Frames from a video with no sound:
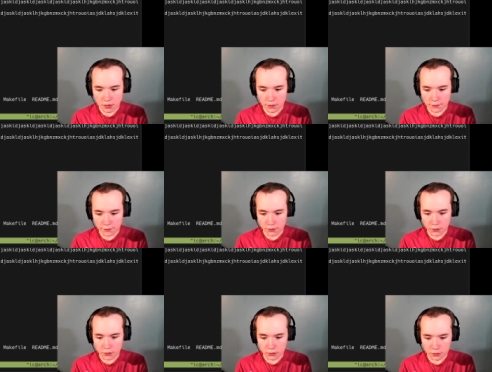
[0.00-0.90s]

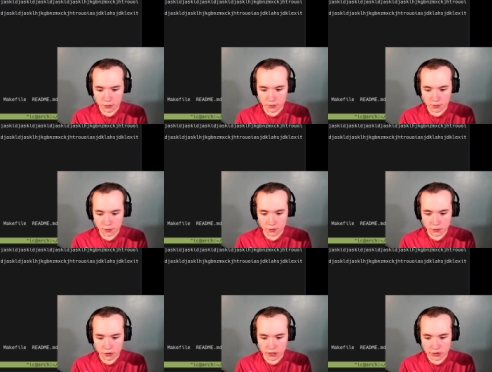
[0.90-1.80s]
For
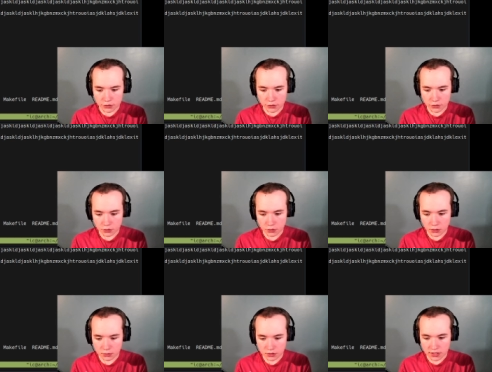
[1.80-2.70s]
control
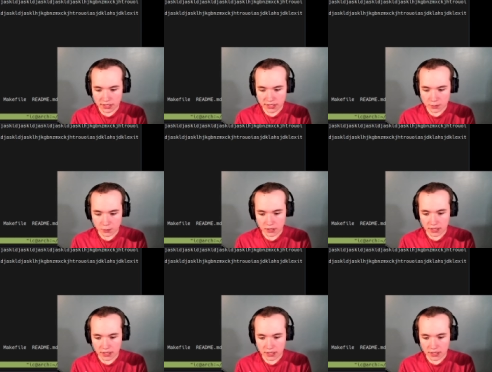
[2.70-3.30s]
plus y.